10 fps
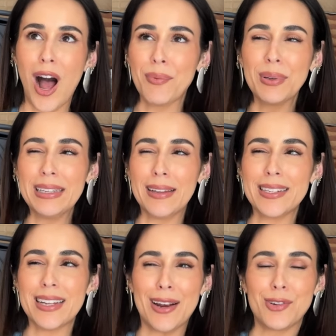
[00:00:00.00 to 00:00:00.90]
I really liked
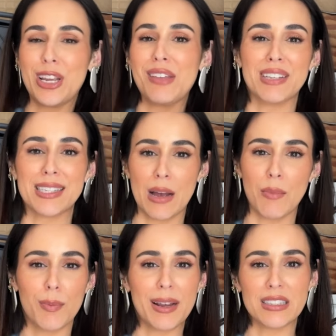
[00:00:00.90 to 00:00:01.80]
it actually in the
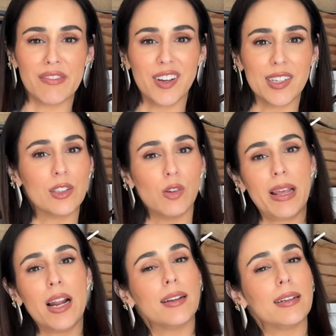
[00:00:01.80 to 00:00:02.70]
summer because it felt a little bit
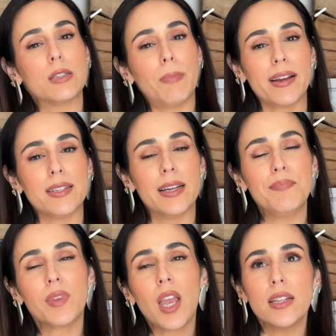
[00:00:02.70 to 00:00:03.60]
unexpected.